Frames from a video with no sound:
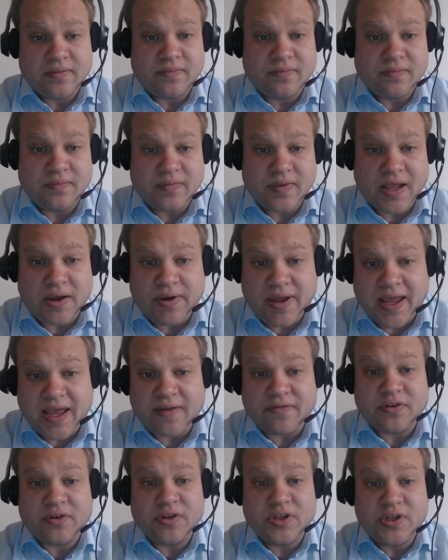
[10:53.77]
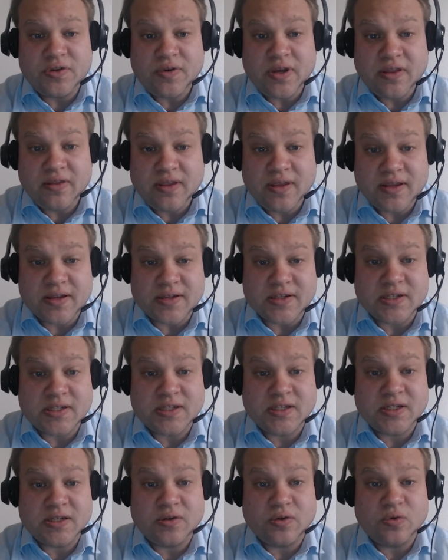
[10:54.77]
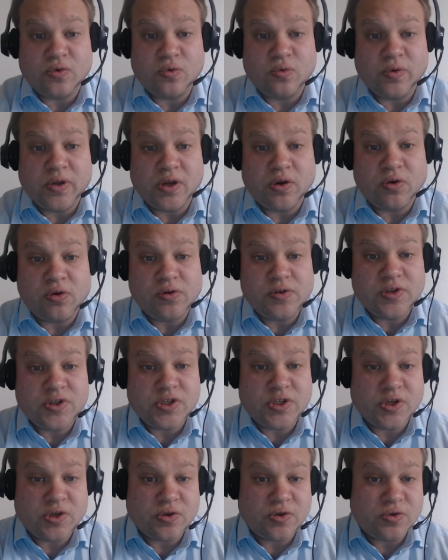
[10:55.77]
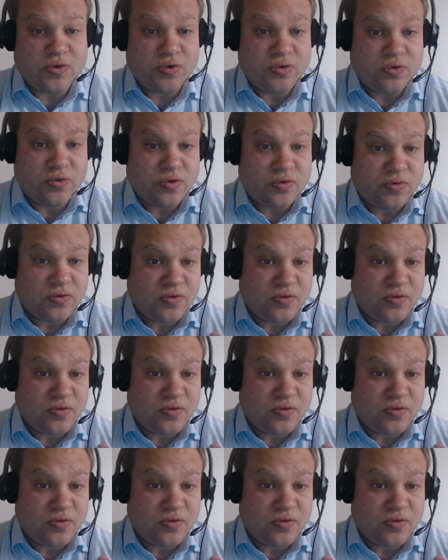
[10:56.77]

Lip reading: Now, after doing this, we also